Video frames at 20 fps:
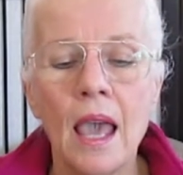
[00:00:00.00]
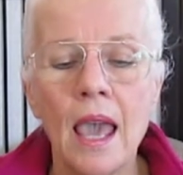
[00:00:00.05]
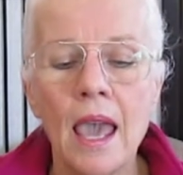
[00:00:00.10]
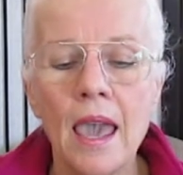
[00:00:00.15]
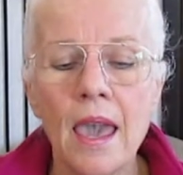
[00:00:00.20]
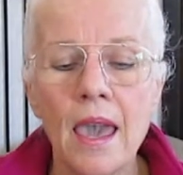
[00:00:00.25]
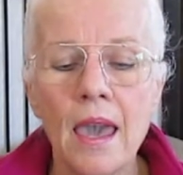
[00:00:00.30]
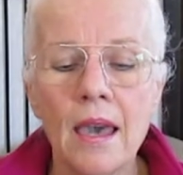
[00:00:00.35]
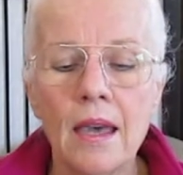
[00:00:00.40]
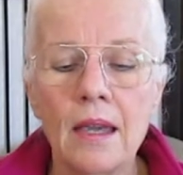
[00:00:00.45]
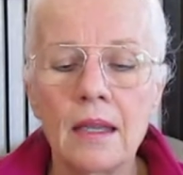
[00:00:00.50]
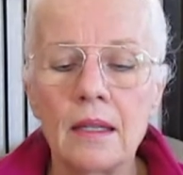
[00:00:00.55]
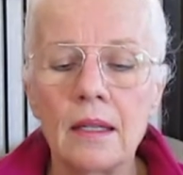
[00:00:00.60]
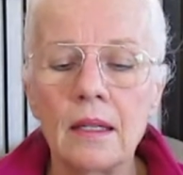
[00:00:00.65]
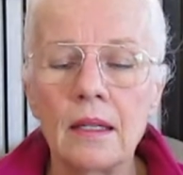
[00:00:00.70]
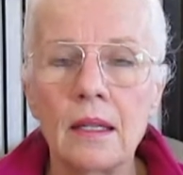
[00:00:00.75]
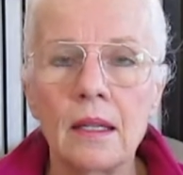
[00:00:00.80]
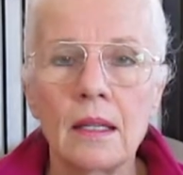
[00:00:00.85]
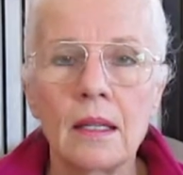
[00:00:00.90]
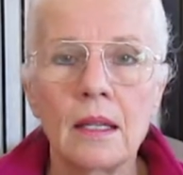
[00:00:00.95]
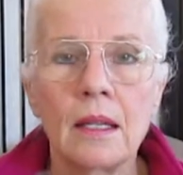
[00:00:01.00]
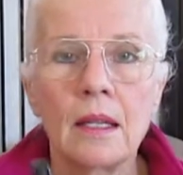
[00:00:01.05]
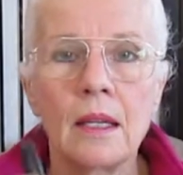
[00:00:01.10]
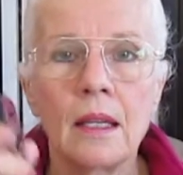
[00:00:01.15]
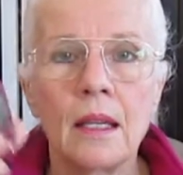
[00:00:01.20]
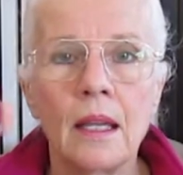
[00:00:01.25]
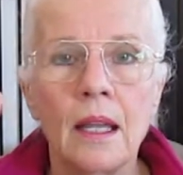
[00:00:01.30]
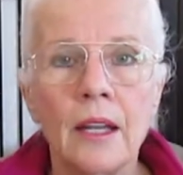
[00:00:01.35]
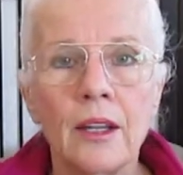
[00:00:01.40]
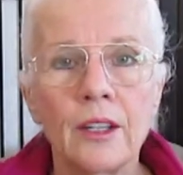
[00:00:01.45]
and
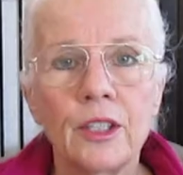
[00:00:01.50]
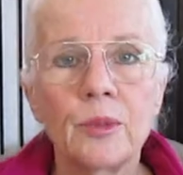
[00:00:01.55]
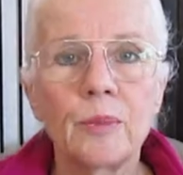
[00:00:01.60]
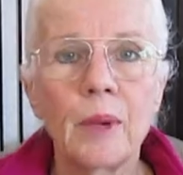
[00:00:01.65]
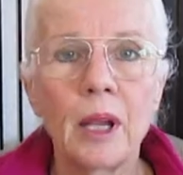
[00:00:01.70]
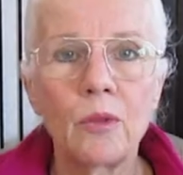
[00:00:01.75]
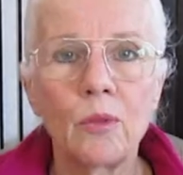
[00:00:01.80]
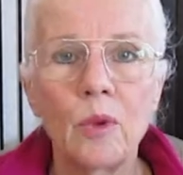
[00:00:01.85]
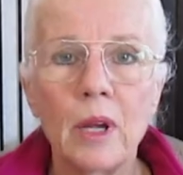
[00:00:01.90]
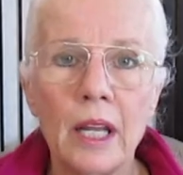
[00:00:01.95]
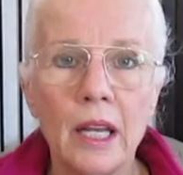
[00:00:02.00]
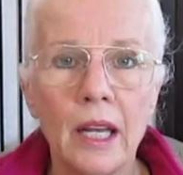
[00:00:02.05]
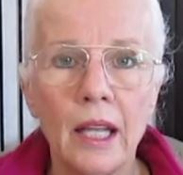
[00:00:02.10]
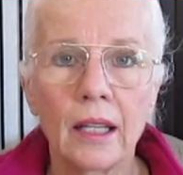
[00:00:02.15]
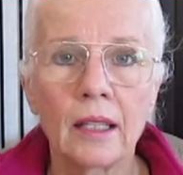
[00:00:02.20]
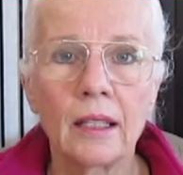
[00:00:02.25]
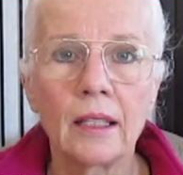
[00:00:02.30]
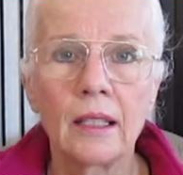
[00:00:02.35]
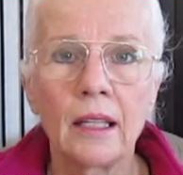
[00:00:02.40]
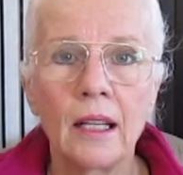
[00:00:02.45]
here's my reading.